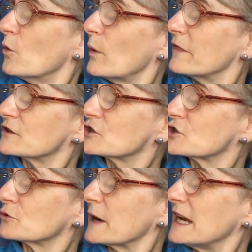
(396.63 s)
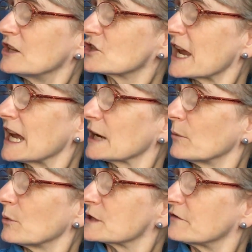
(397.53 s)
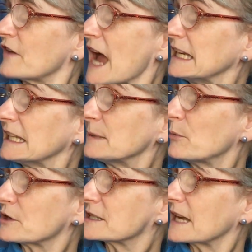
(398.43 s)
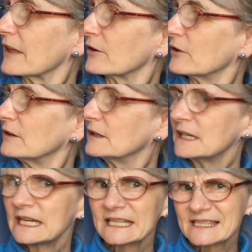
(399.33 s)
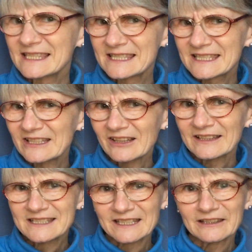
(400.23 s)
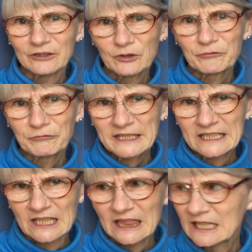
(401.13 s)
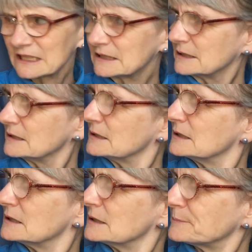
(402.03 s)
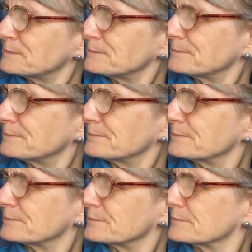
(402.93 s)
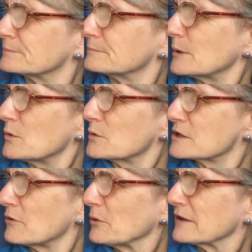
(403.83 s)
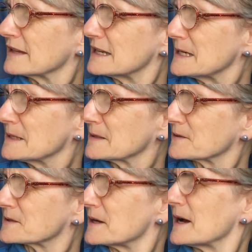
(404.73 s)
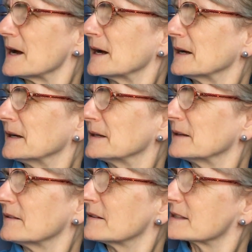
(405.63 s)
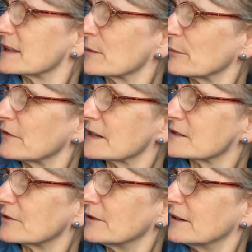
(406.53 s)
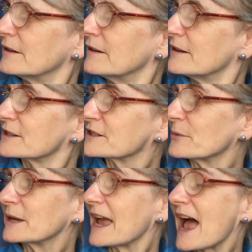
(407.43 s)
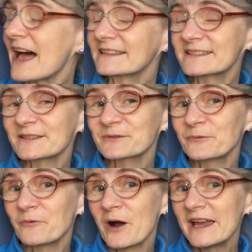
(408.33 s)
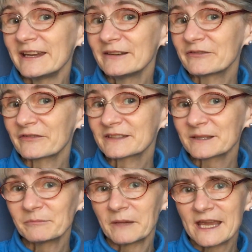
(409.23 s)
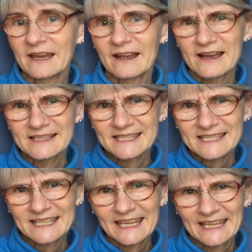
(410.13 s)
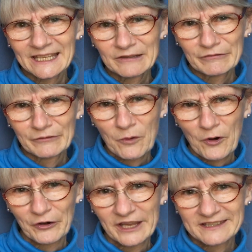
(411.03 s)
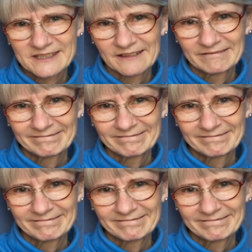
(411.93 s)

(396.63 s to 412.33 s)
When the strange animal was finally put together, it still didn't look real. Bones are only the inside, said the professor. So he asked his wife to make a skin for it.